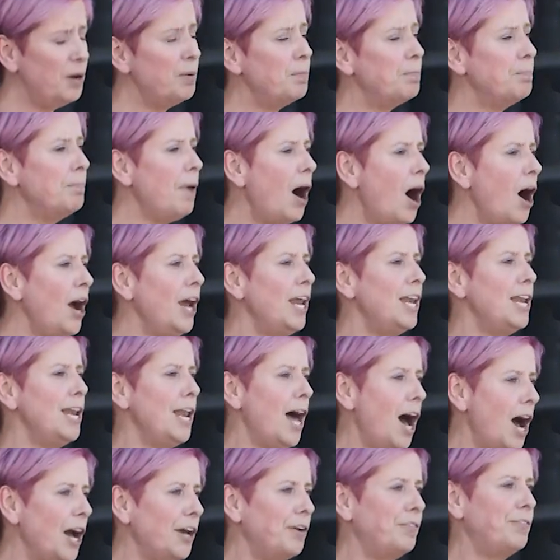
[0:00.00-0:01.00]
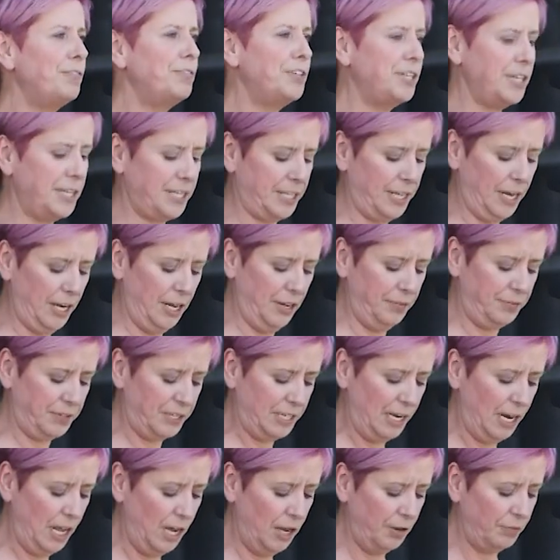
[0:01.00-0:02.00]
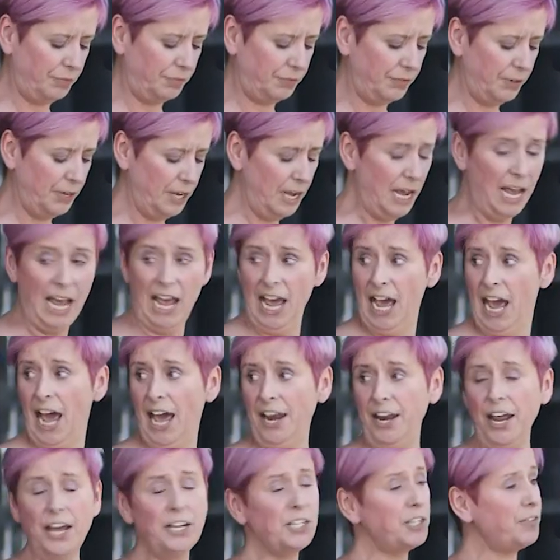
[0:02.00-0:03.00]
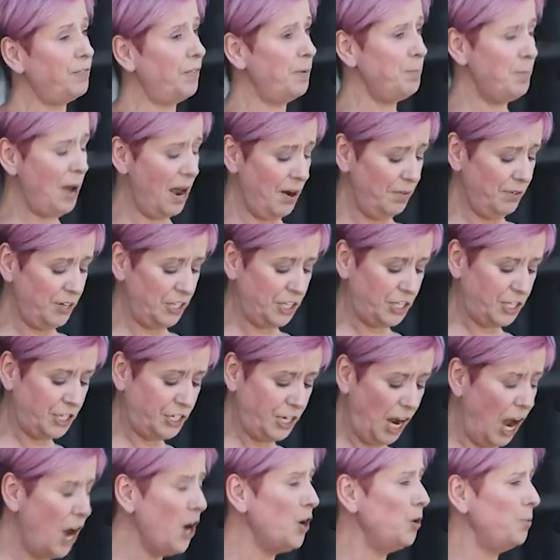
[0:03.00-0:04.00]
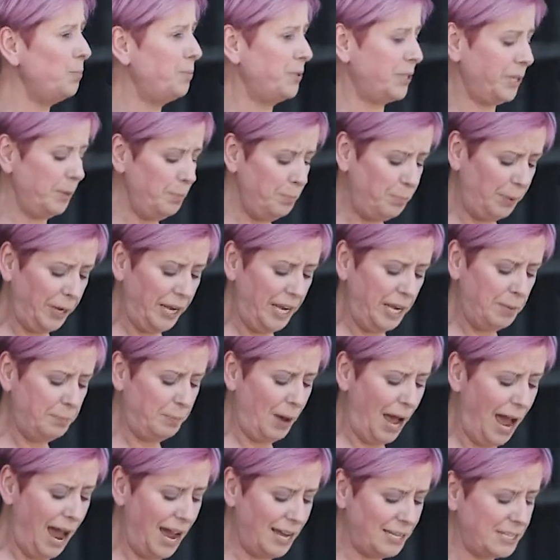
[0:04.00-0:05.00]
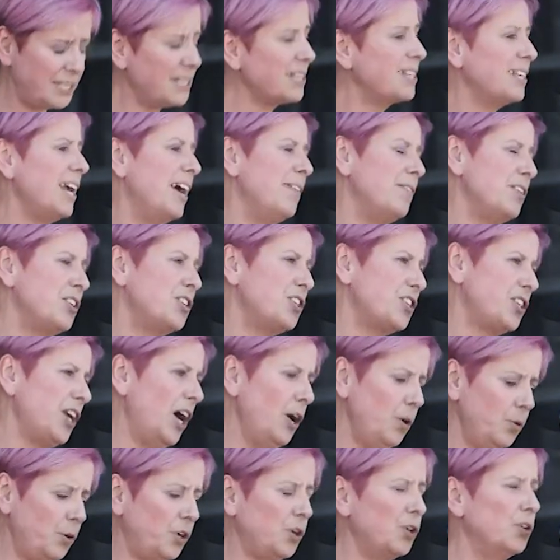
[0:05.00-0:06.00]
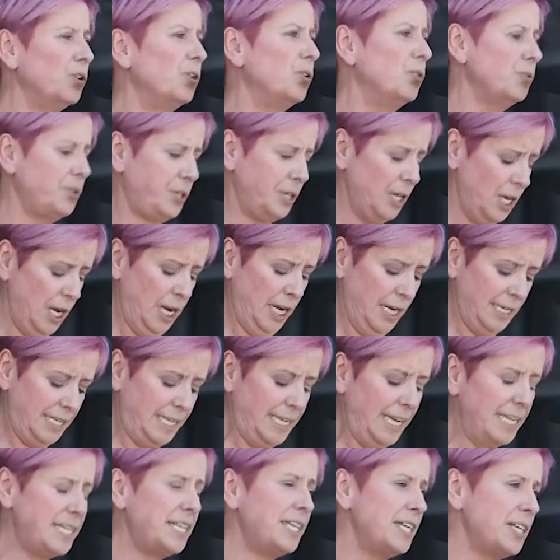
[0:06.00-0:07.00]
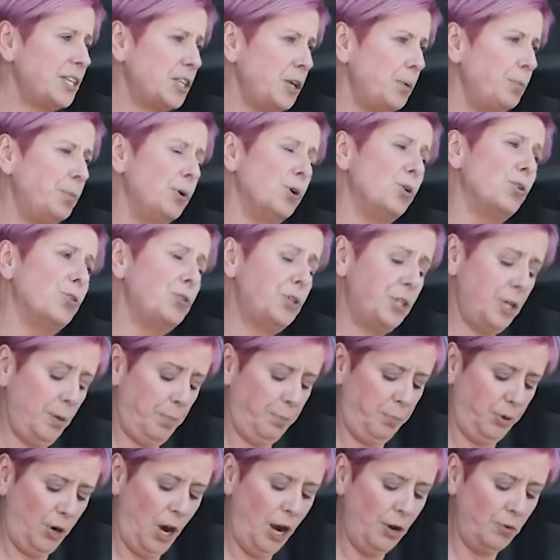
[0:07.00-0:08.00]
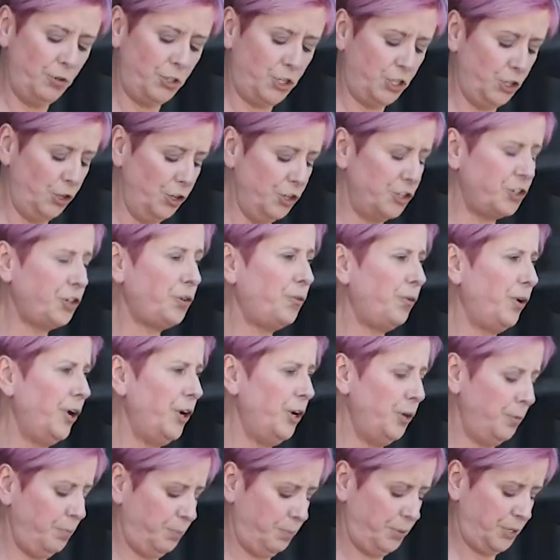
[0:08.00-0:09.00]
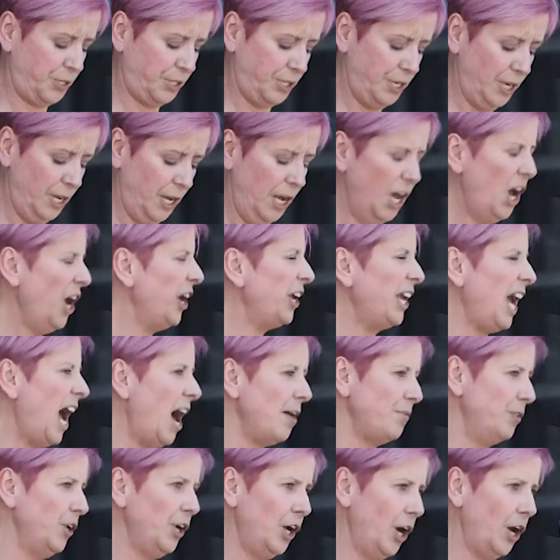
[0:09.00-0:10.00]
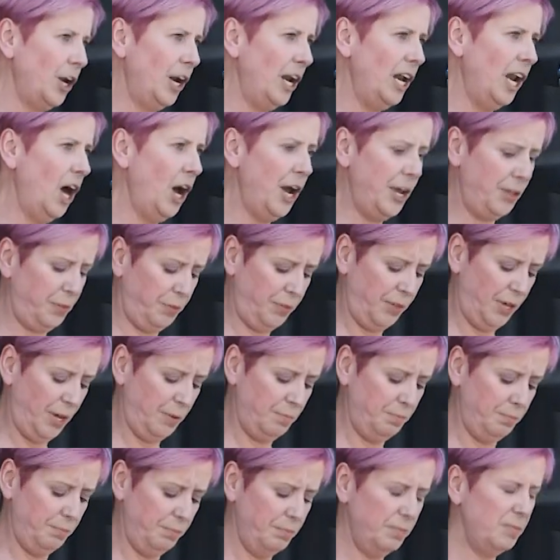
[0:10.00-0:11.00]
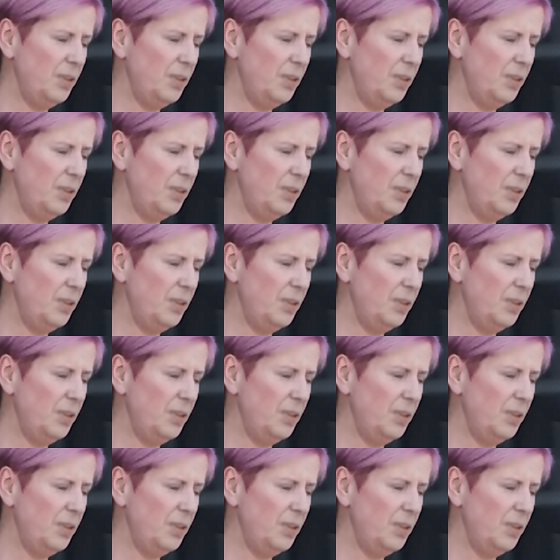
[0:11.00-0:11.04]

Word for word: My life deserves love. And as for Mary Stopes and BPAS and the so-called sister supporter pro-choice groups, you haven't got to like them.